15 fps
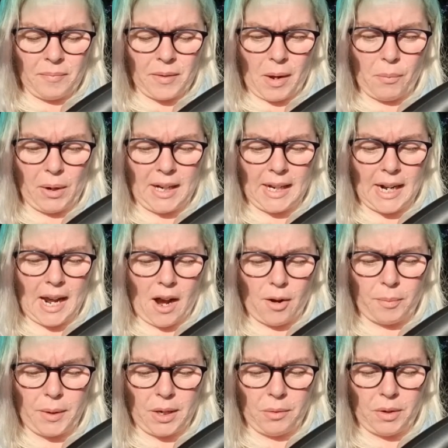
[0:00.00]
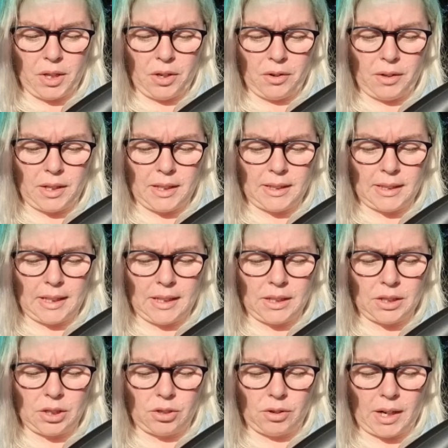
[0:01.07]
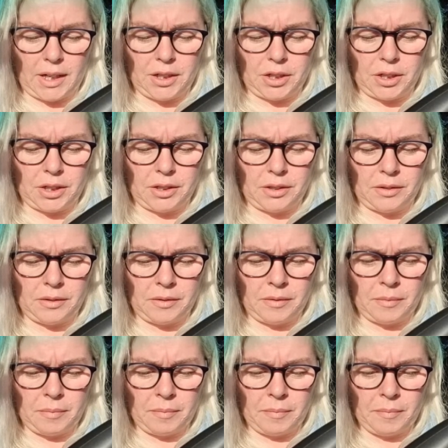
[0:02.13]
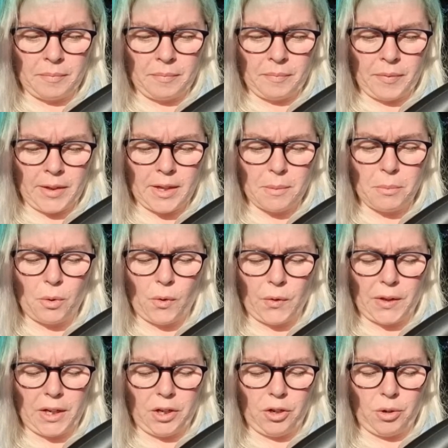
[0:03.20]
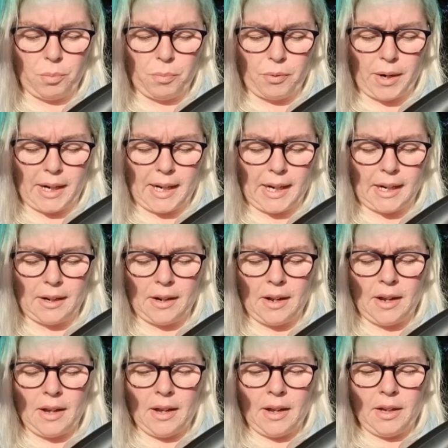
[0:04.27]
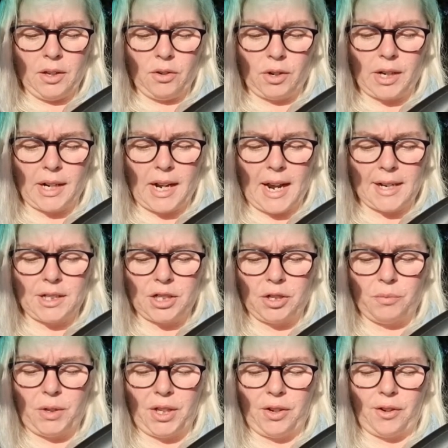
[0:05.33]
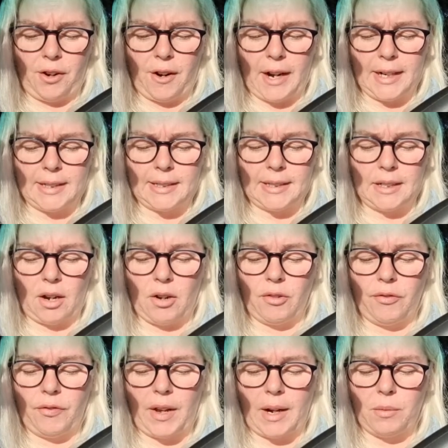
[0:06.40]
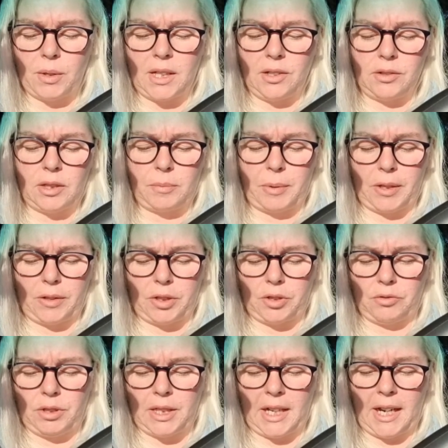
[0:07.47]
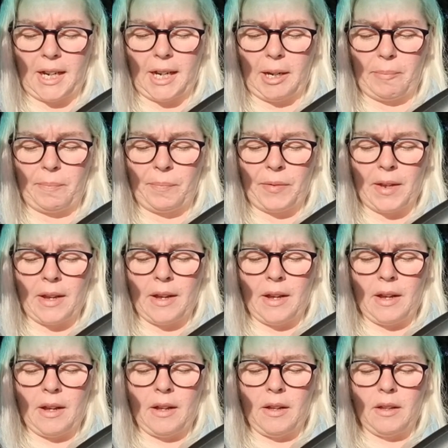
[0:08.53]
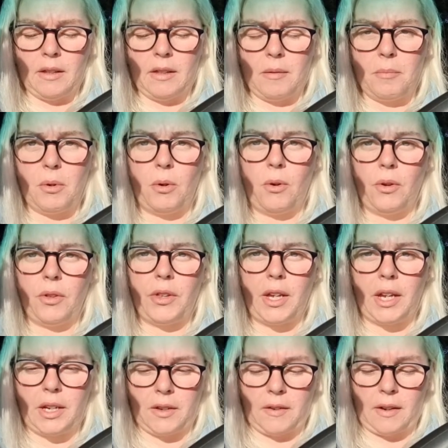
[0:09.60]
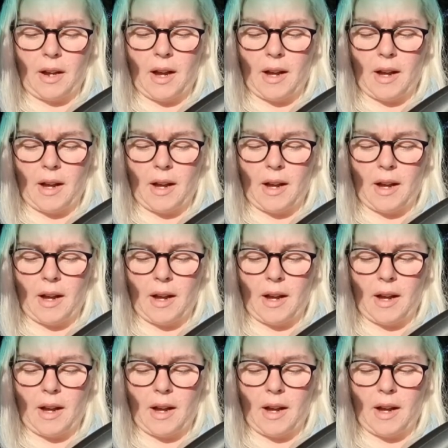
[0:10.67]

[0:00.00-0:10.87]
And we can help you with this integration. The more that you bring in your connection with your higher self and with your spiritual team, the more that